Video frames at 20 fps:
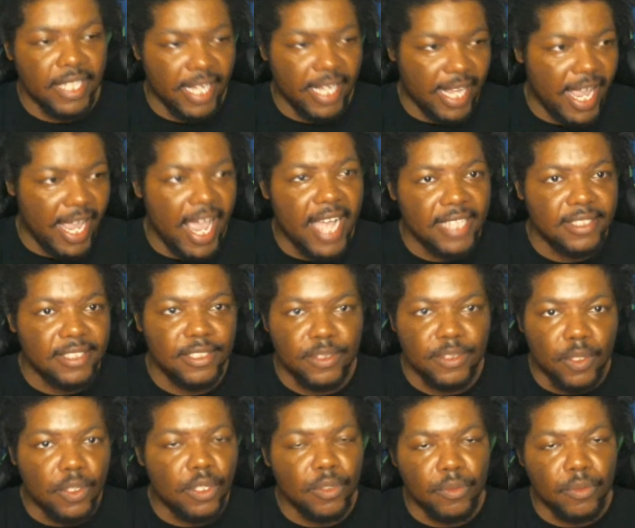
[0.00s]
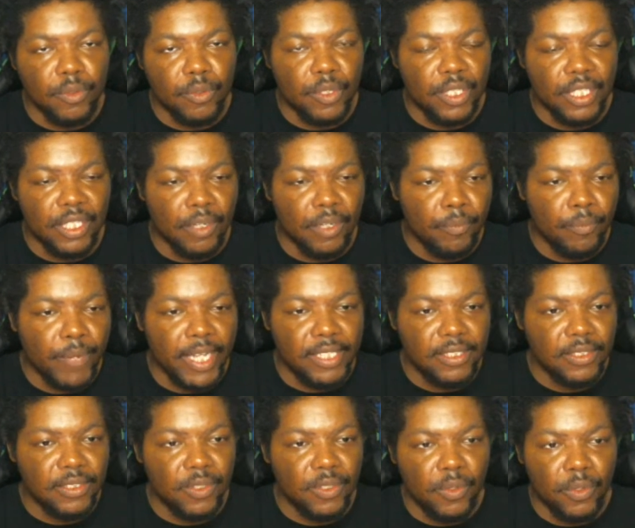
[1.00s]
has solar, red
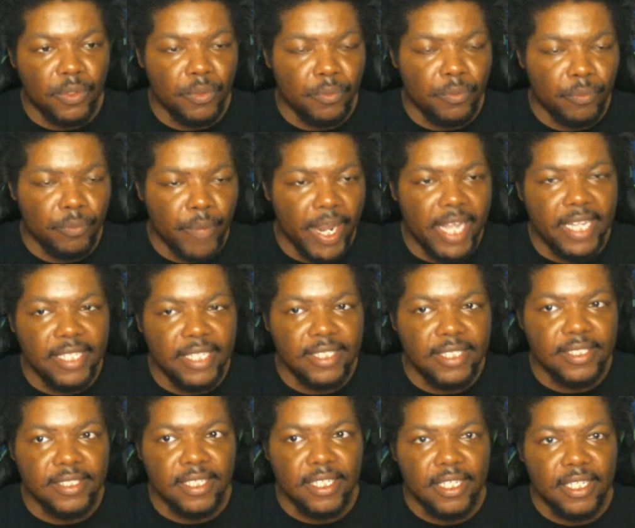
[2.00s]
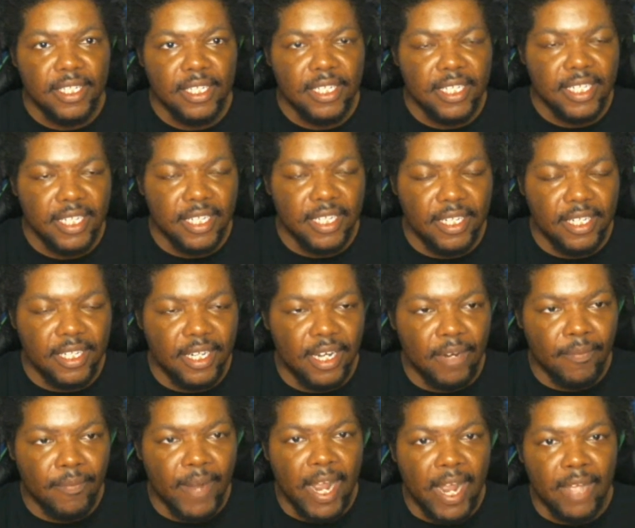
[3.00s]
solar rays
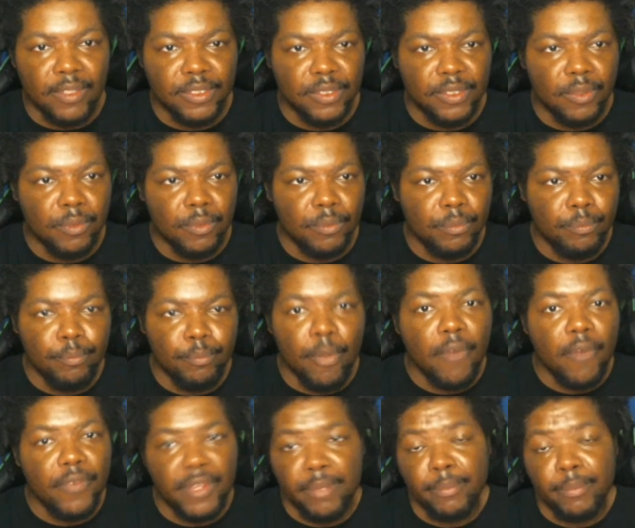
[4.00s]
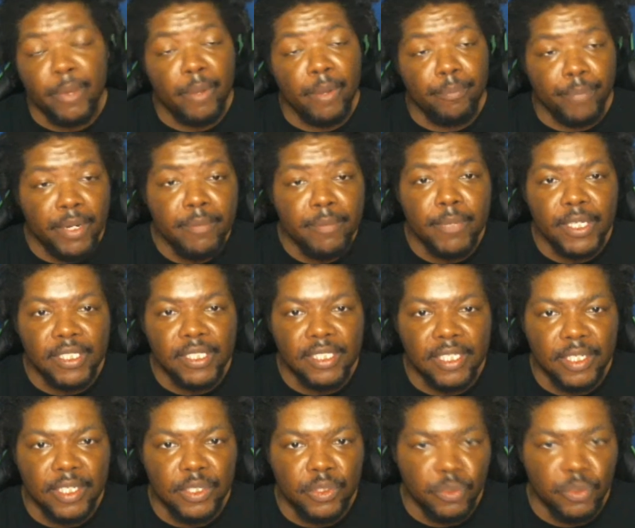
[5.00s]
around, so both of them are pretty much
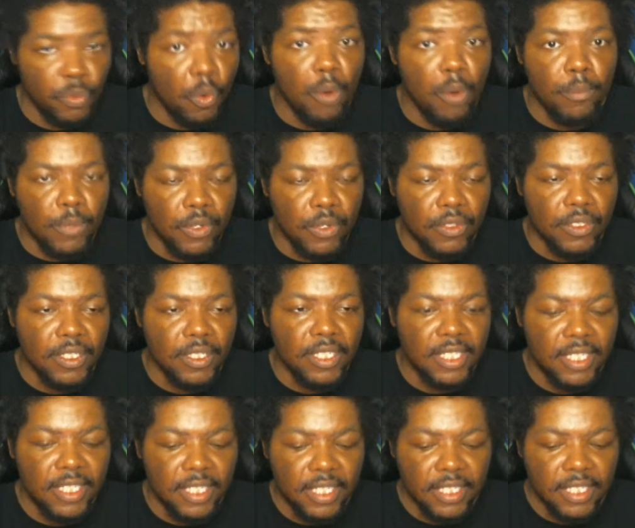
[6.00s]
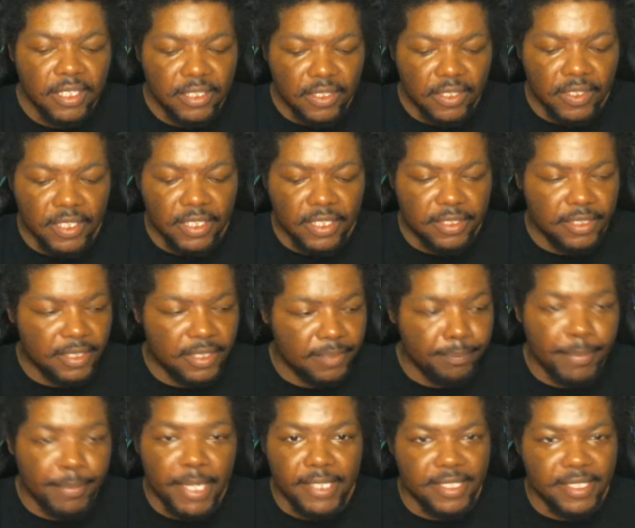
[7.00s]
normal. So this is
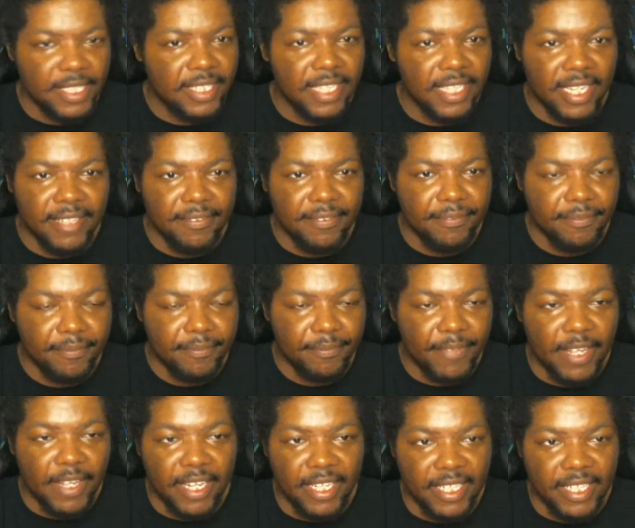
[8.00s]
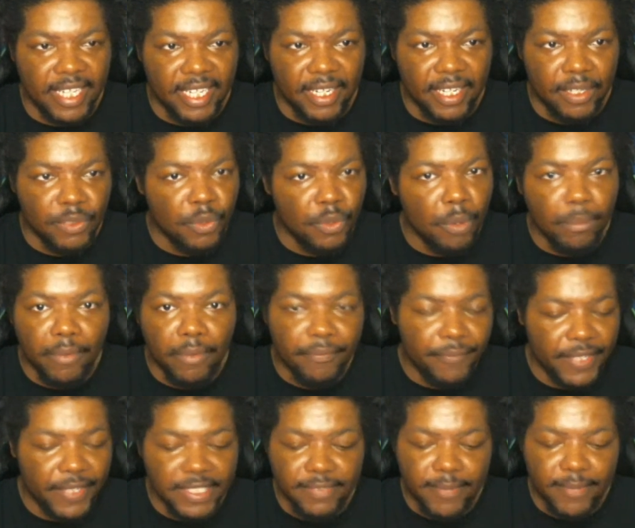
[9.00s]
basically like a normal
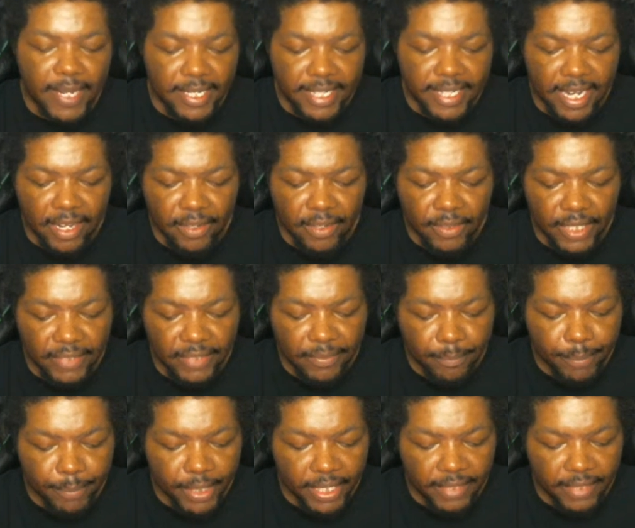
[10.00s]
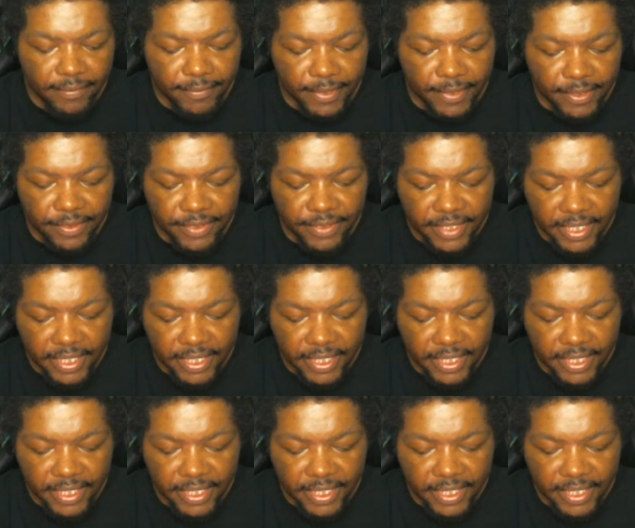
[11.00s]
fist fight now, even playing field.